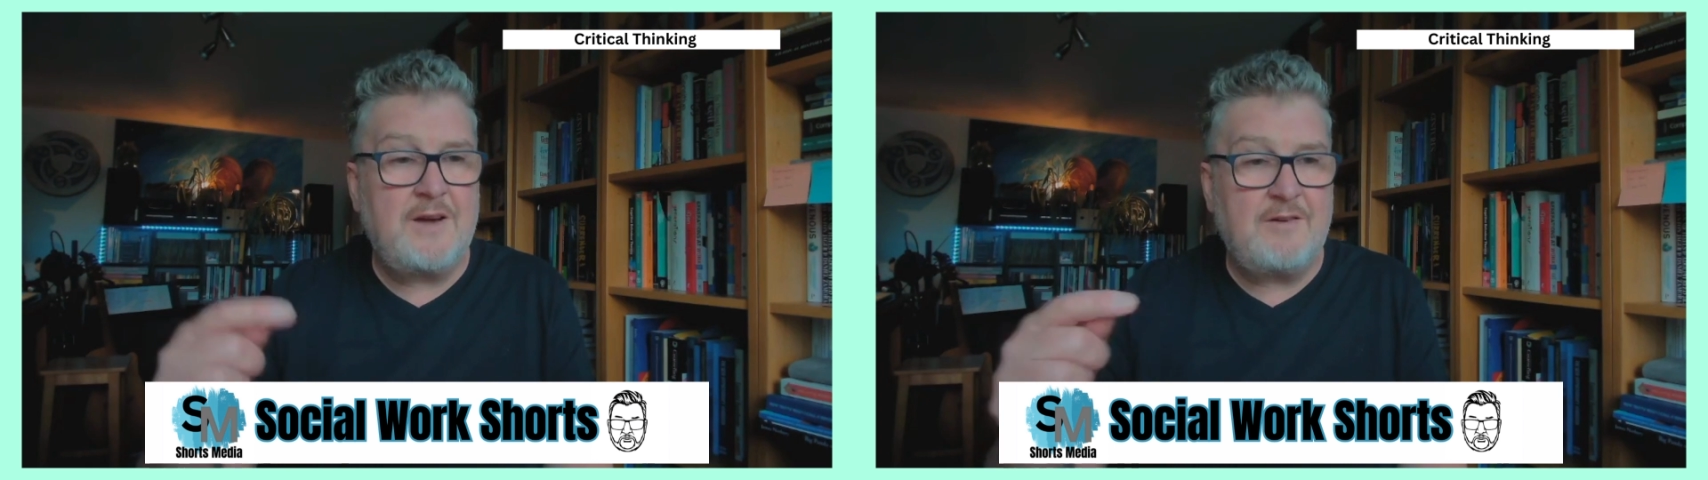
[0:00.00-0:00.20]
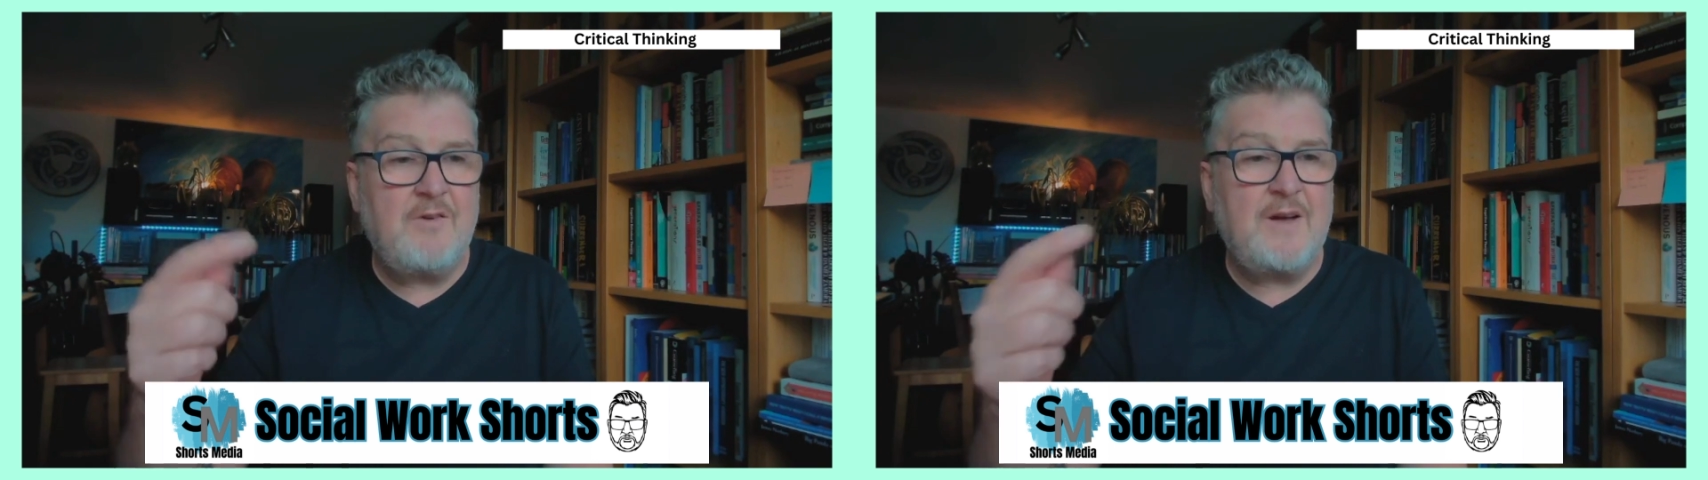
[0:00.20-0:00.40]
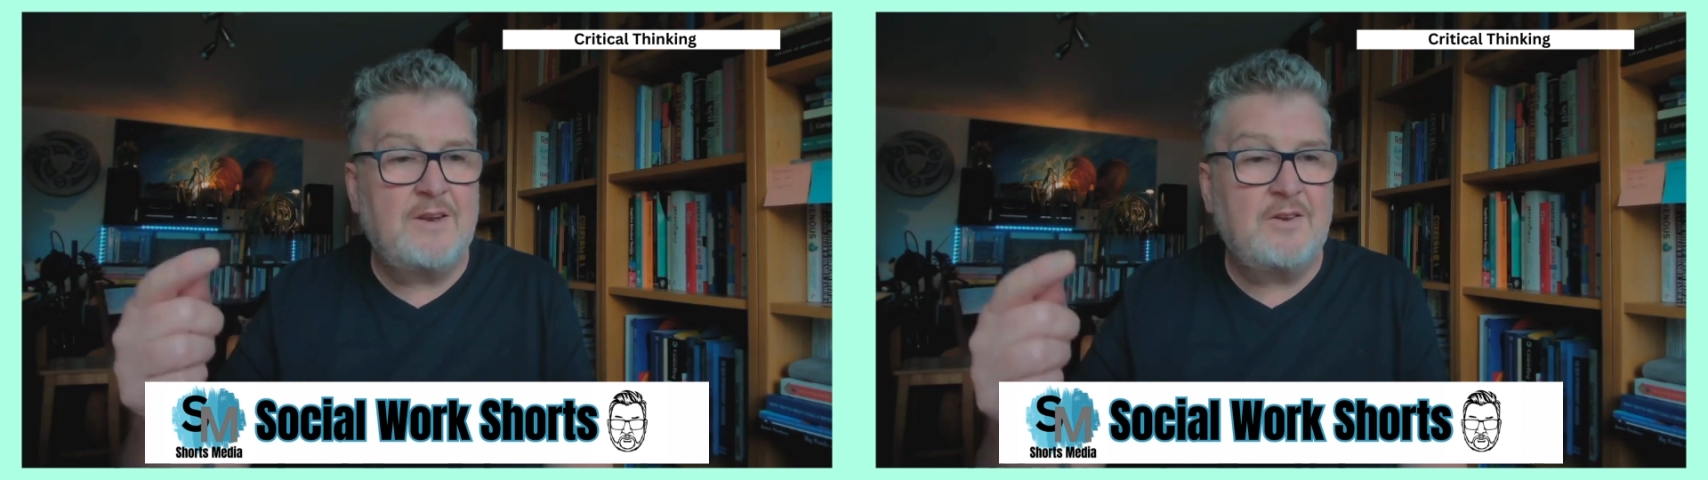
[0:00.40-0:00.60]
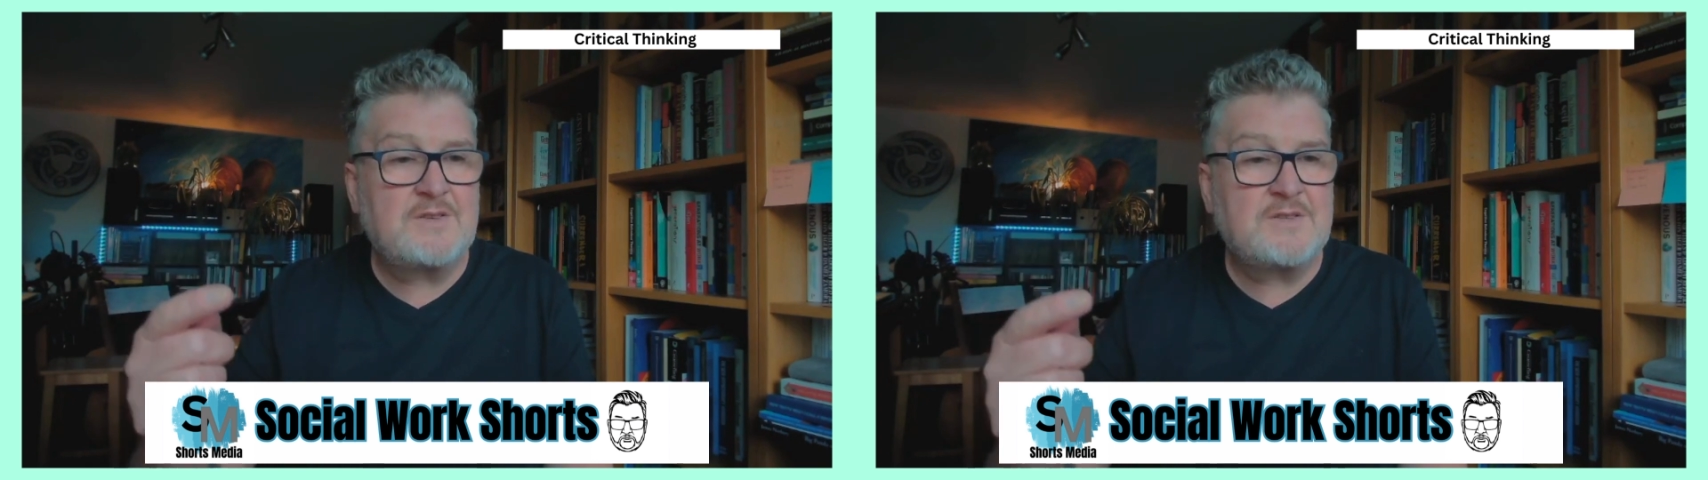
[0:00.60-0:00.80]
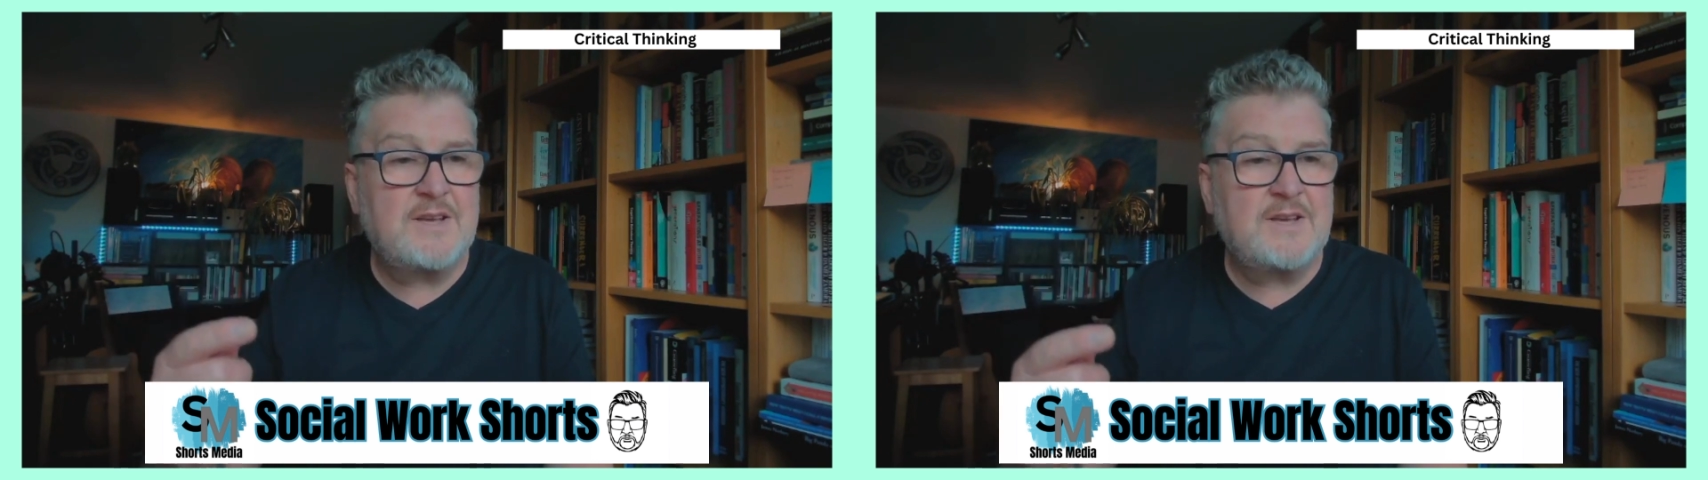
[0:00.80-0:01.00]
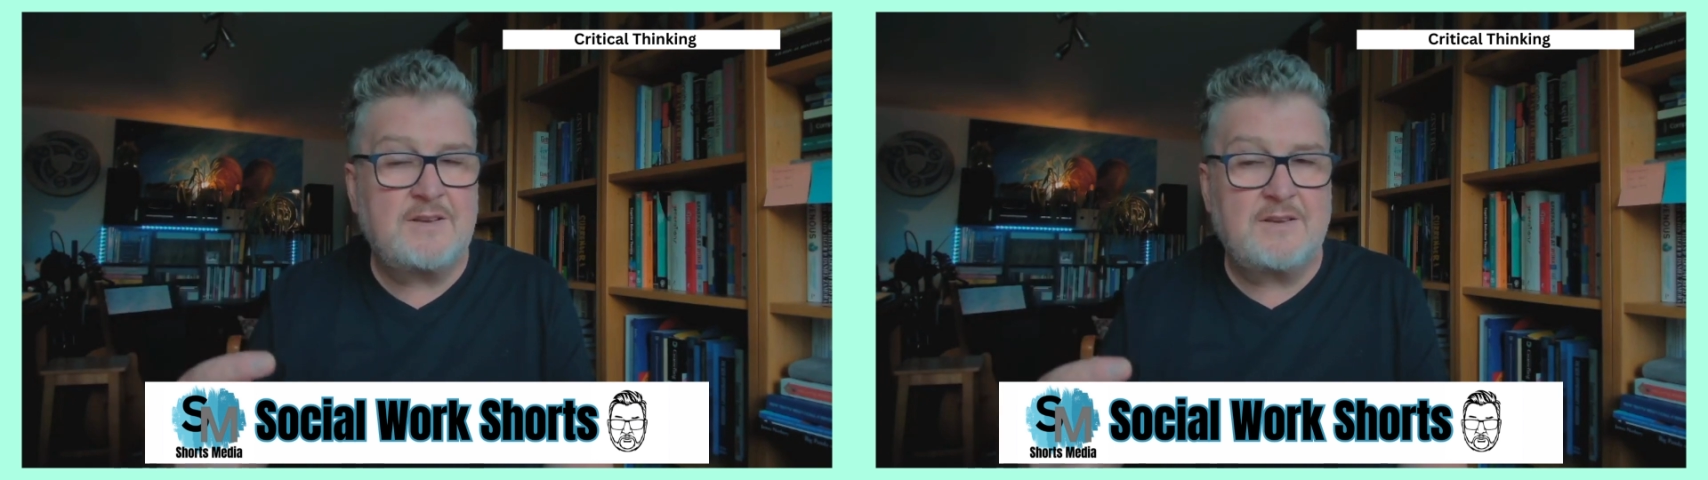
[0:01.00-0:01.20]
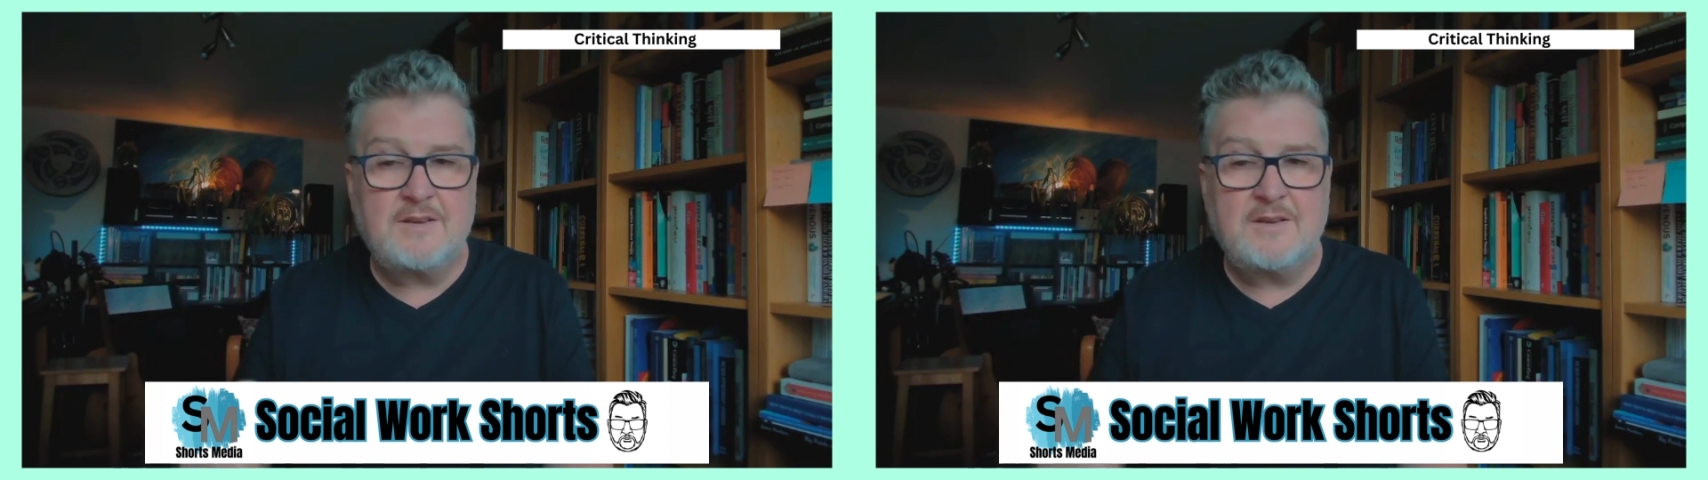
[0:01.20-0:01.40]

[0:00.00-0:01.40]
that right looks like?